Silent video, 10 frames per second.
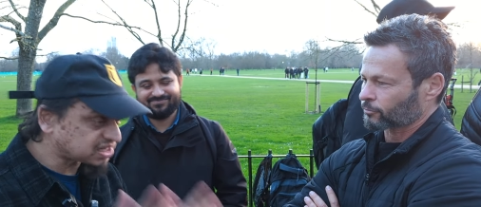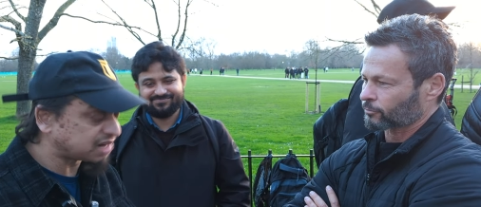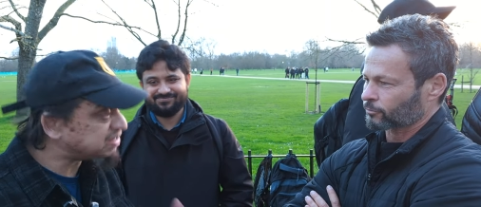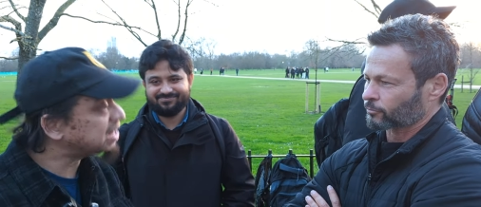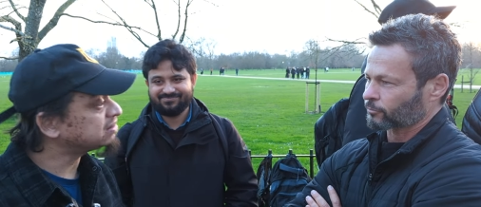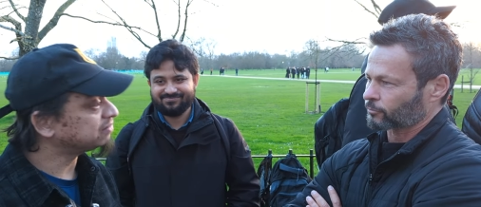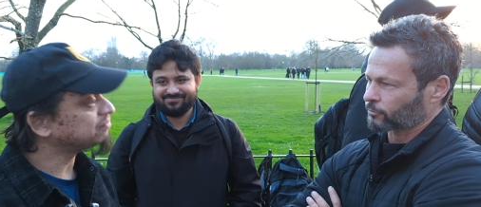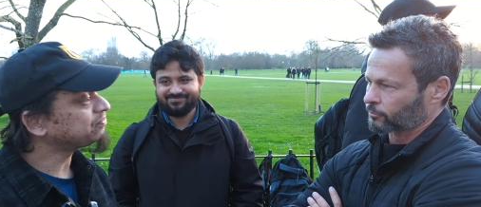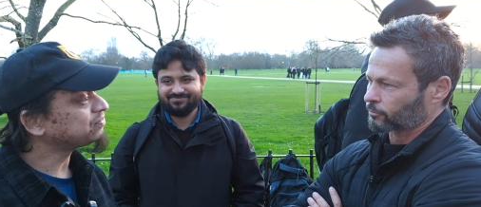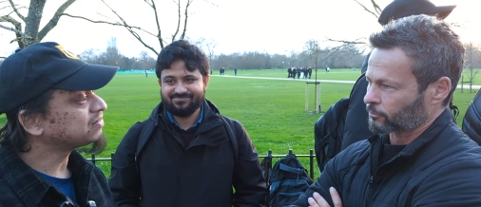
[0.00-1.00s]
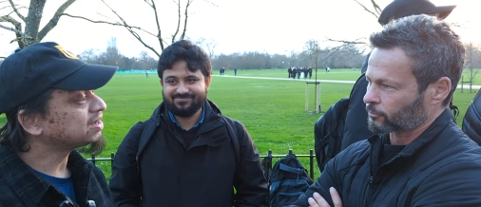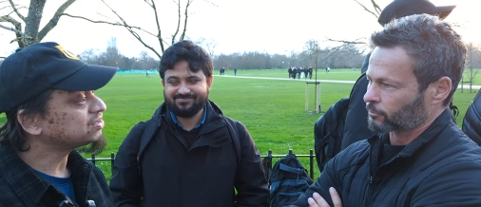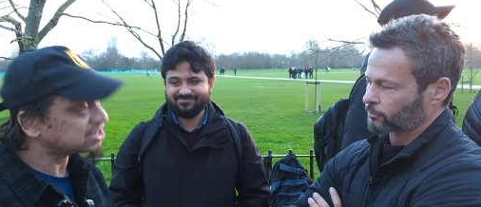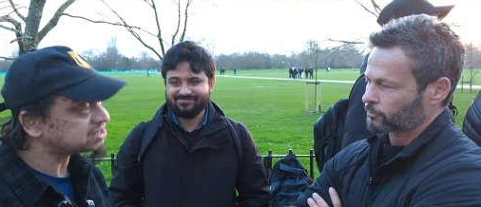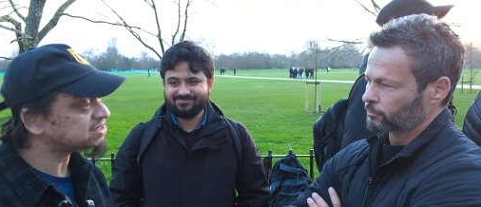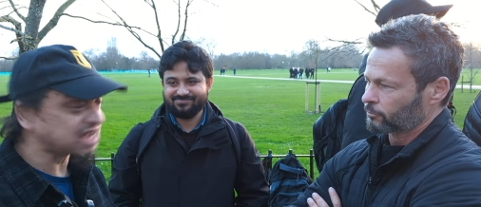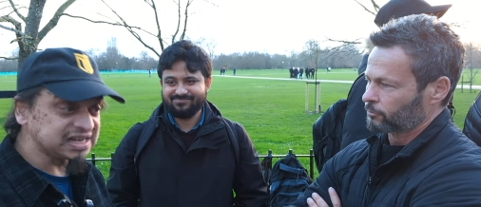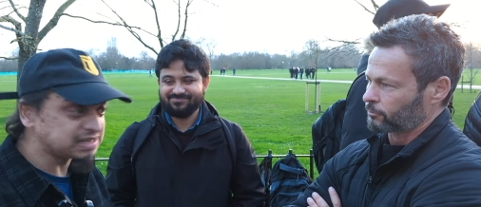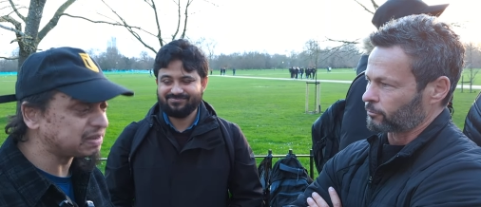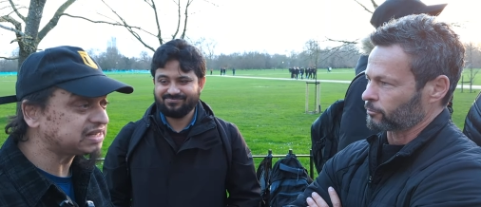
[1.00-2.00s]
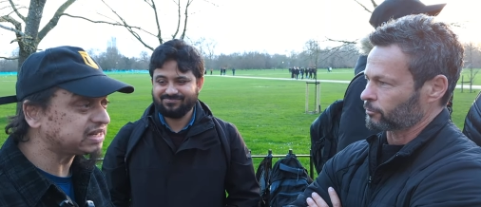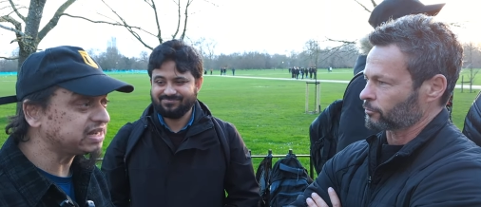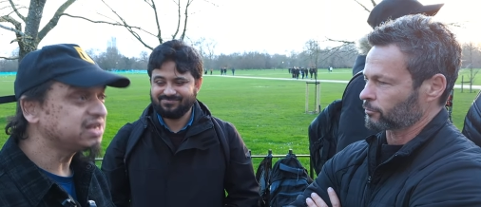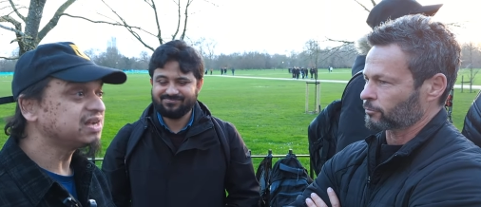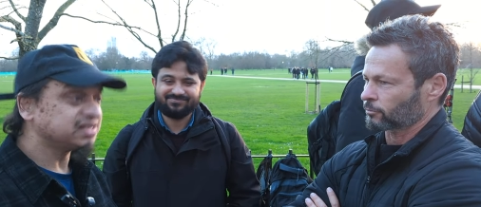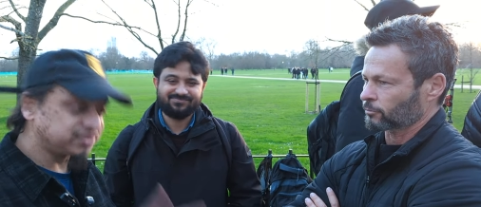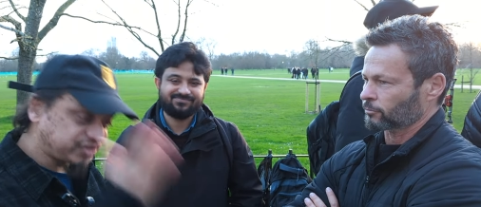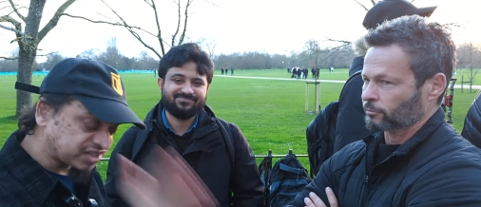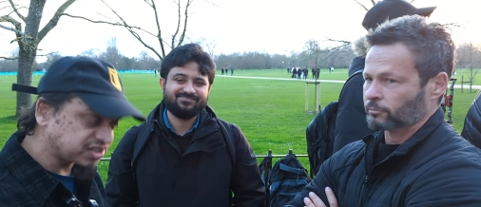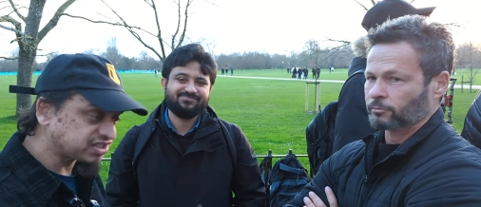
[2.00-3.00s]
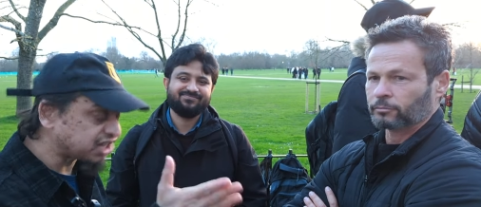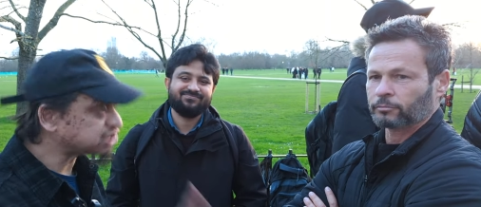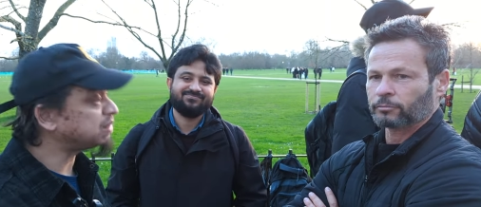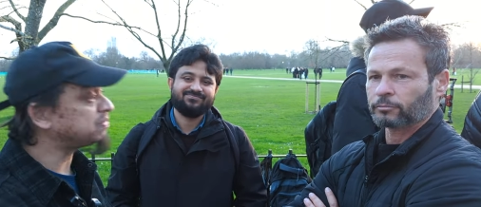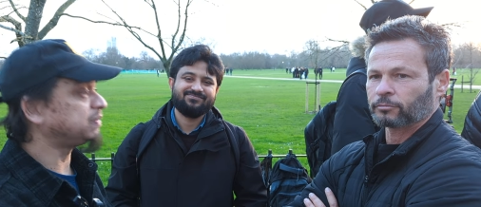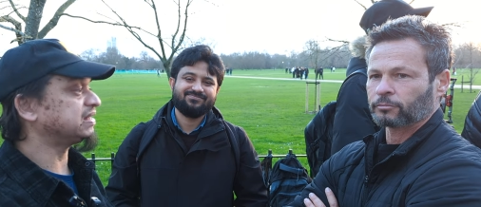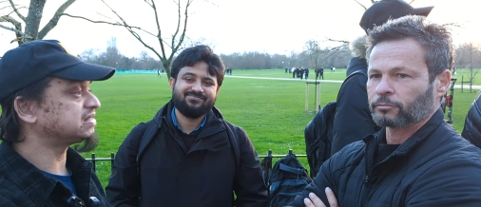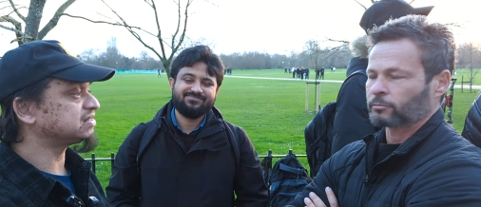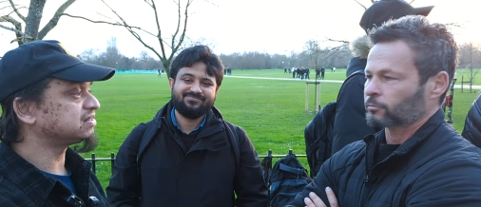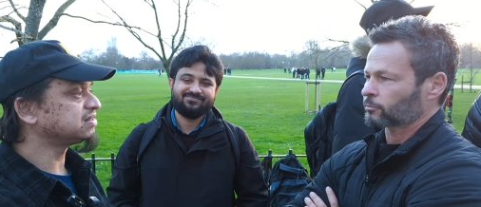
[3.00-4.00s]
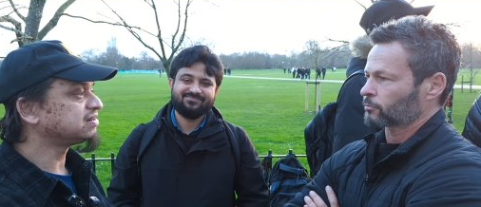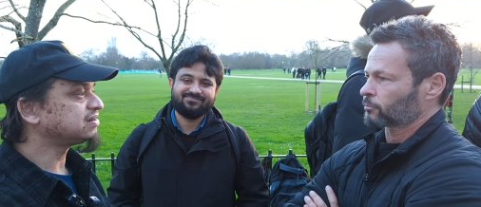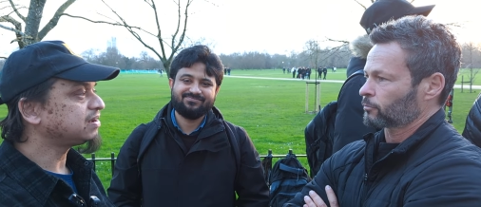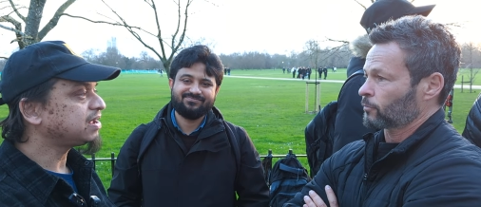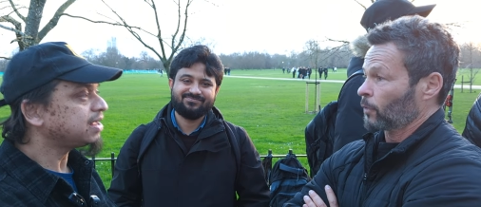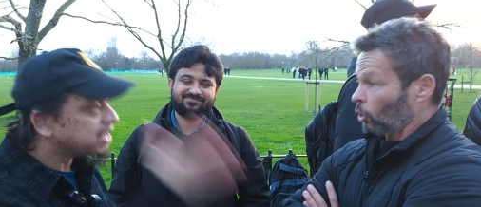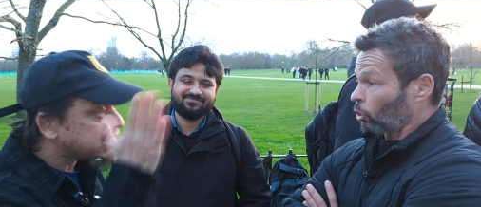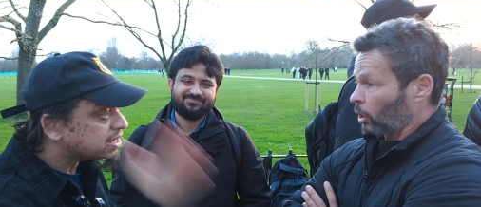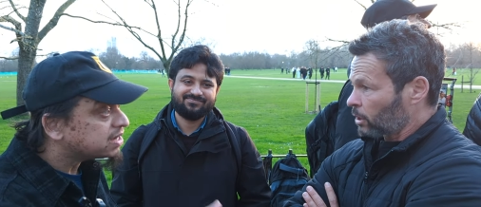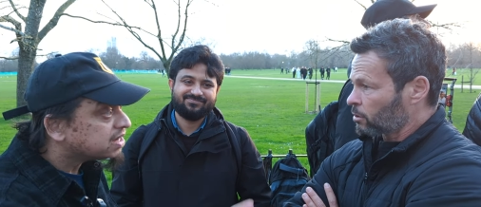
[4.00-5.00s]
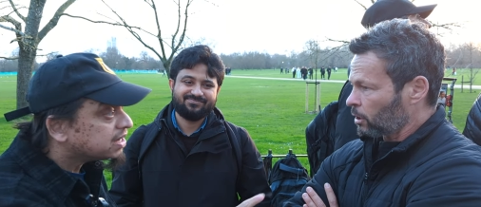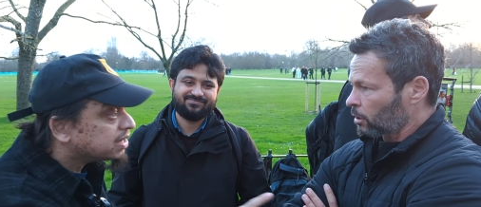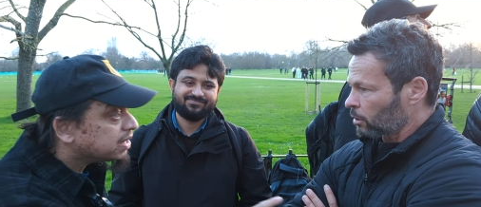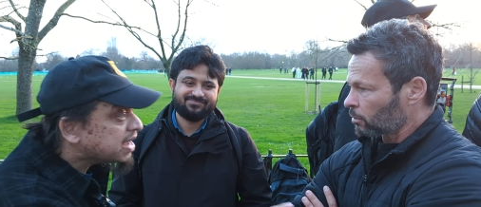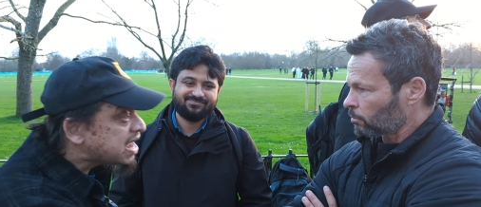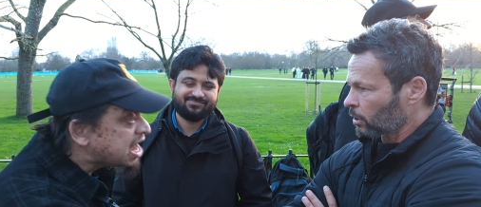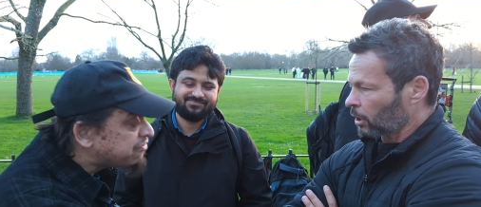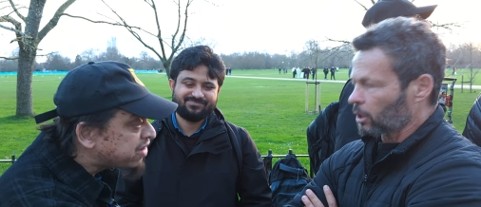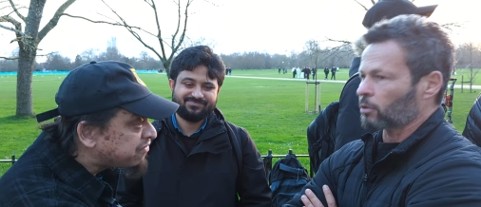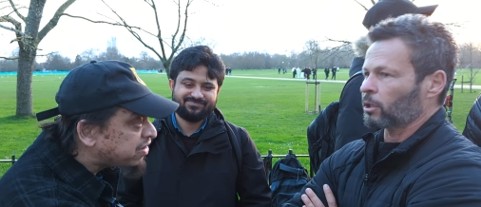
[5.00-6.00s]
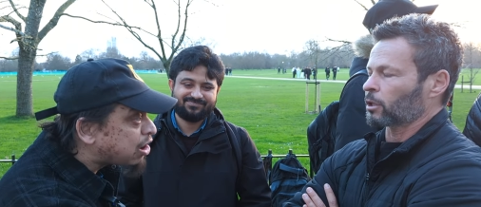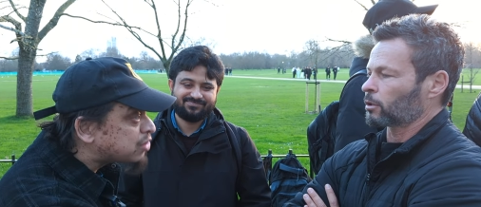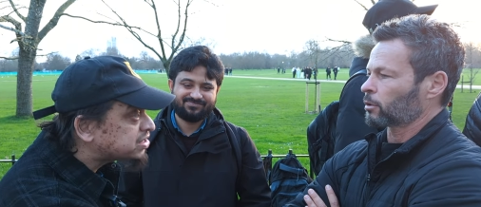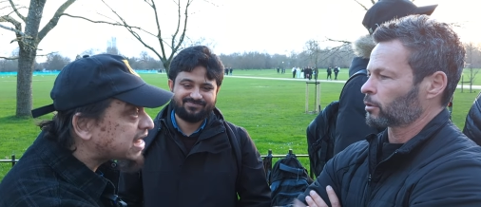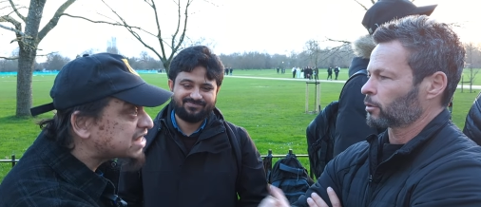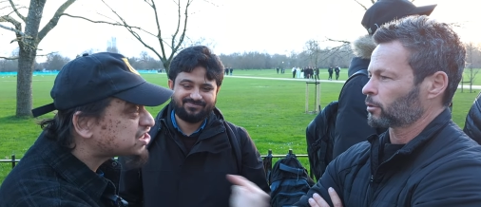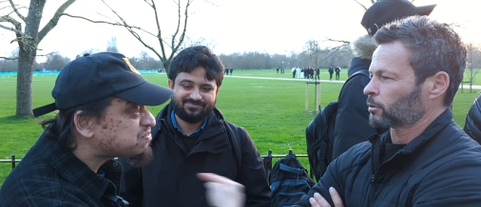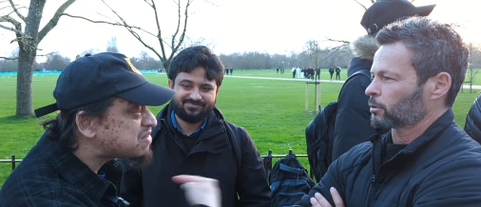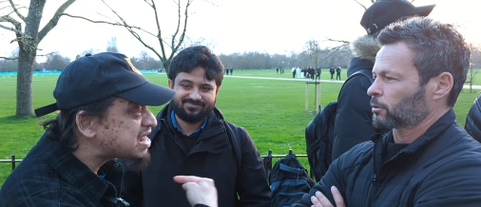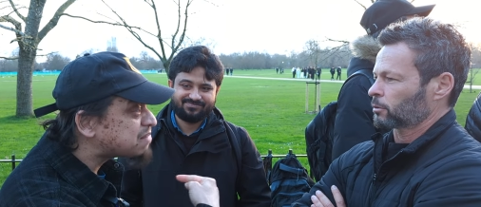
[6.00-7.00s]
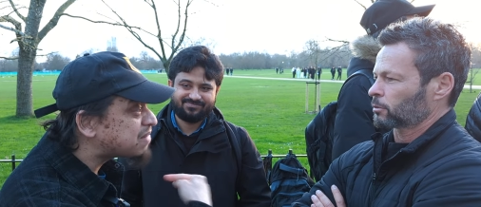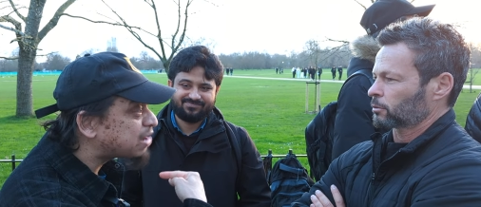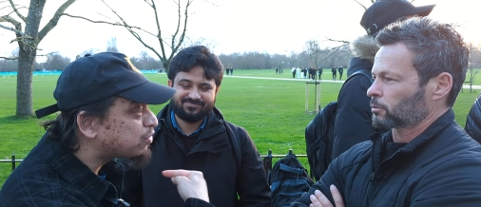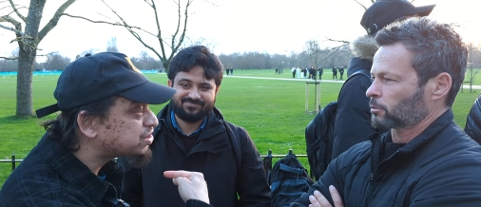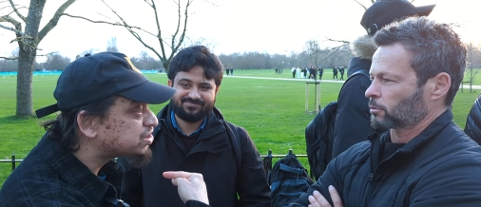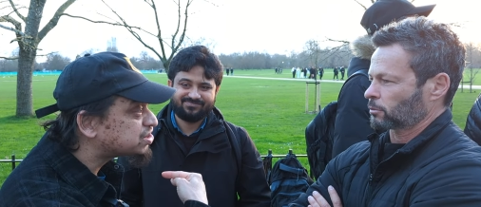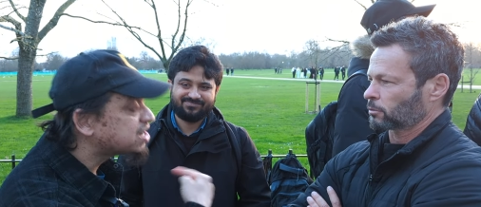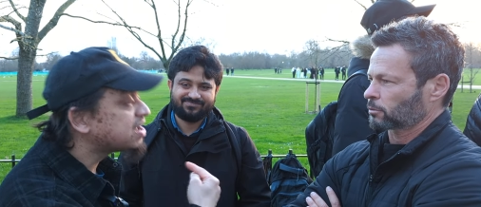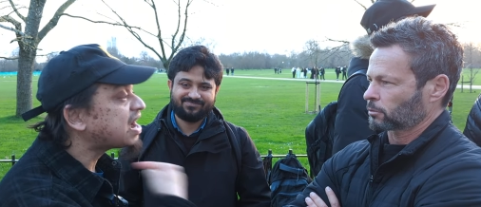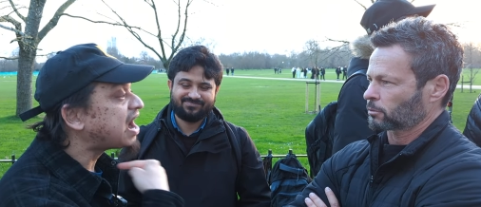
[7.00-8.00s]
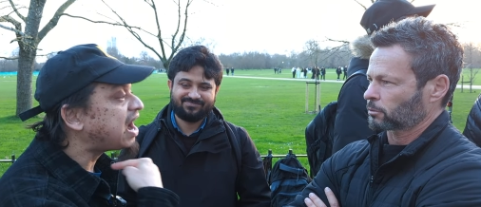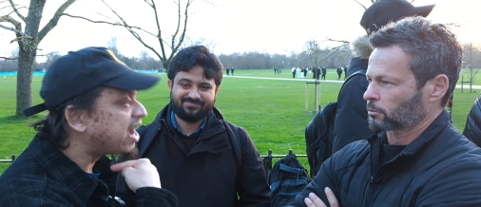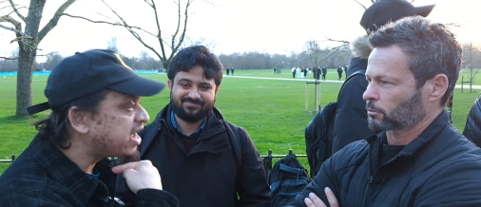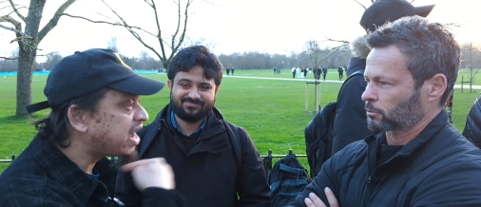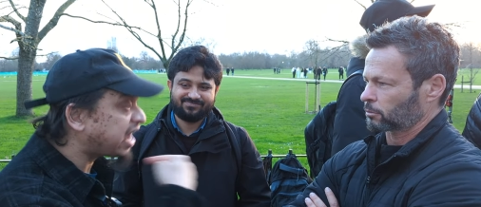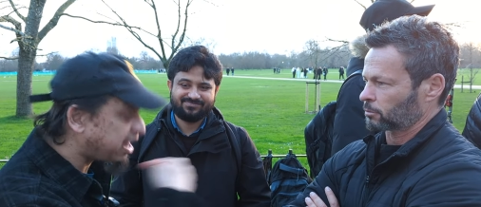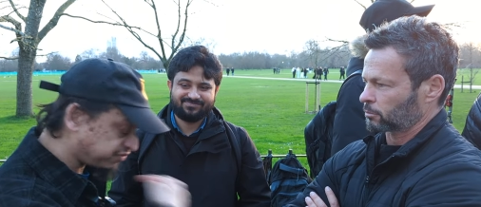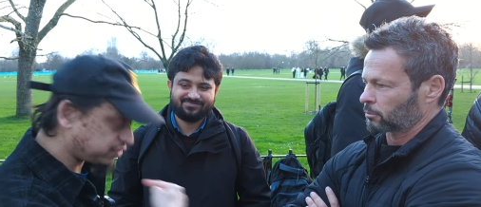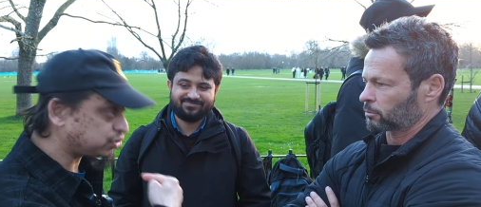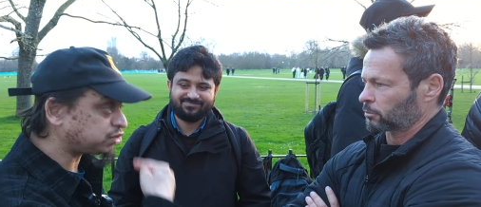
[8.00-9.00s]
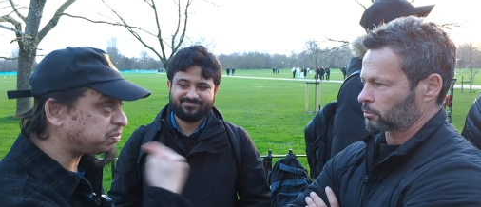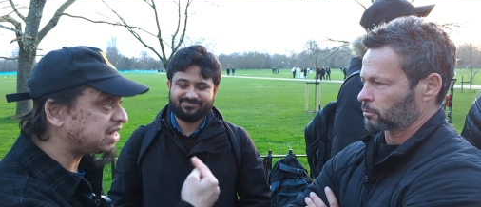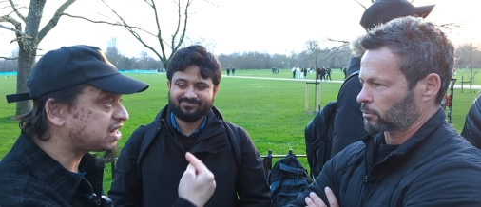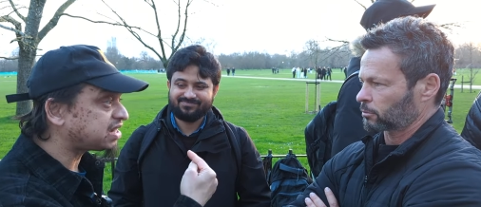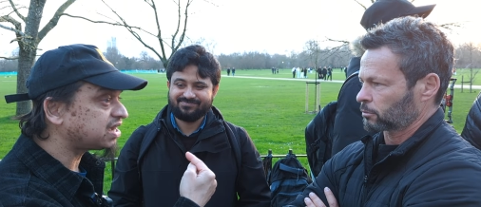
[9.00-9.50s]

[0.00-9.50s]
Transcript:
Speaker 1: can be done. Justice. Ultimately, justice has to be implemented.
Speaker 2: No, no, I agree.
Speaker 1: Even I agree. if it goes against me and my wishes, I have to speak